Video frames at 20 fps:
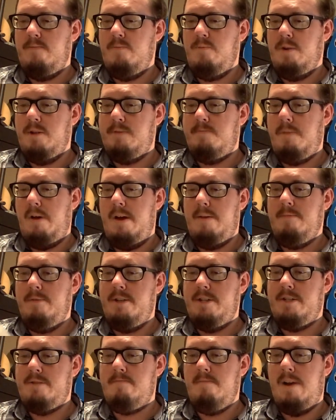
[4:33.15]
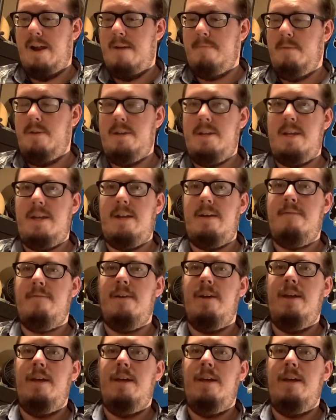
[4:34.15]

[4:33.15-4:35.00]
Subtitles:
was published, but I believe